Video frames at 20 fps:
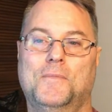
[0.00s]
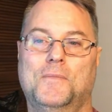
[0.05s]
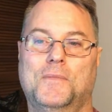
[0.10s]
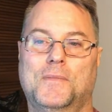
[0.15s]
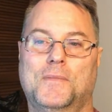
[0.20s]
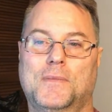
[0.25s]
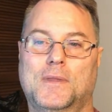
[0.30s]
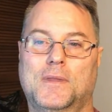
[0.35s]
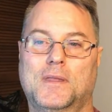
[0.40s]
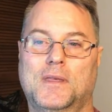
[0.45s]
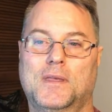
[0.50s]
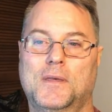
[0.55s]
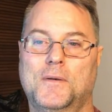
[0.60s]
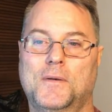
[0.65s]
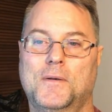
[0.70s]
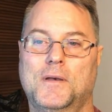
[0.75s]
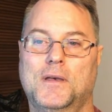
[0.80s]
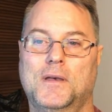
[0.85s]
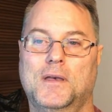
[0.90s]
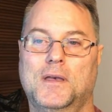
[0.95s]

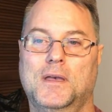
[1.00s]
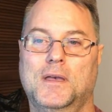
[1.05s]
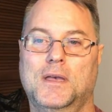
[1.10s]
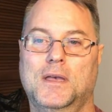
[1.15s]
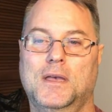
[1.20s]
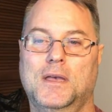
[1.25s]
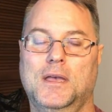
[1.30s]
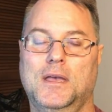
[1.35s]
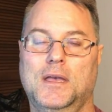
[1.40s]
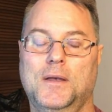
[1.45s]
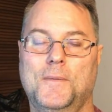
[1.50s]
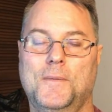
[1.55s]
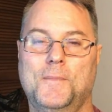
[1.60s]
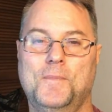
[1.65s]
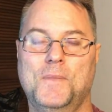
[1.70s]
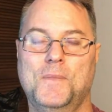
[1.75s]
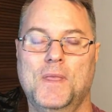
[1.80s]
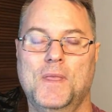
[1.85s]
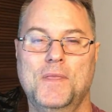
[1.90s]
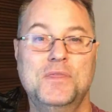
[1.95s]
This,
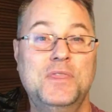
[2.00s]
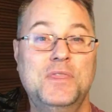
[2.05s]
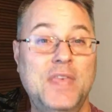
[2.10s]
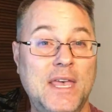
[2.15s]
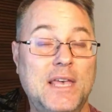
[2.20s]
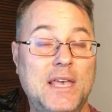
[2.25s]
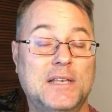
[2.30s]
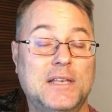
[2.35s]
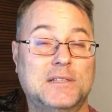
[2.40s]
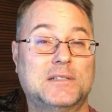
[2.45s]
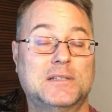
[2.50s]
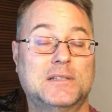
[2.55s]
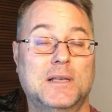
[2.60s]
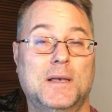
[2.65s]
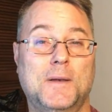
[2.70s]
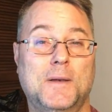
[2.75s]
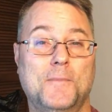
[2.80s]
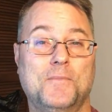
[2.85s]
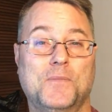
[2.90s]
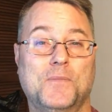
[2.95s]
this takes
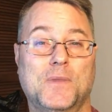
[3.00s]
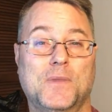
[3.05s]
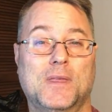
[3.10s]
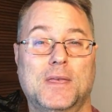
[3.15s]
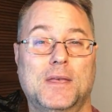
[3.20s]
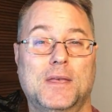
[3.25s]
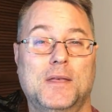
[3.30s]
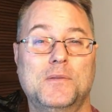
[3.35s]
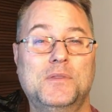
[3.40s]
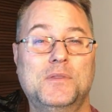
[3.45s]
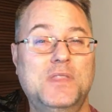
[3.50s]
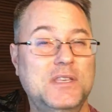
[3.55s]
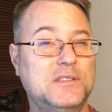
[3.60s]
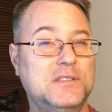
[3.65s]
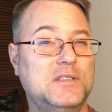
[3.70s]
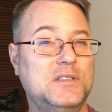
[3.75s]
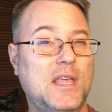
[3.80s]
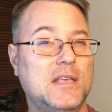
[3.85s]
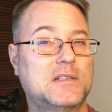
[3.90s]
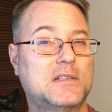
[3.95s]
a real
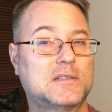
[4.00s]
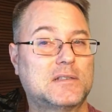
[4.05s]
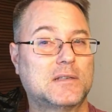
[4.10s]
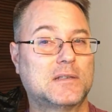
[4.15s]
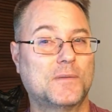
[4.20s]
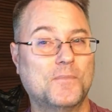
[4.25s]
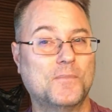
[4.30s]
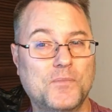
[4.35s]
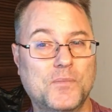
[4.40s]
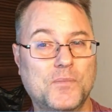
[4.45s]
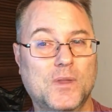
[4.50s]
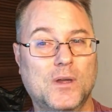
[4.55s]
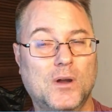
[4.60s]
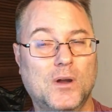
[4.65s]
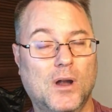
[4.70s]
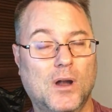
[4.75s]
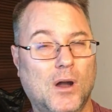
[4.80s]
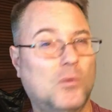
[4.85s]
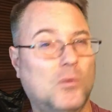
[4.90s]
healthy perspective here.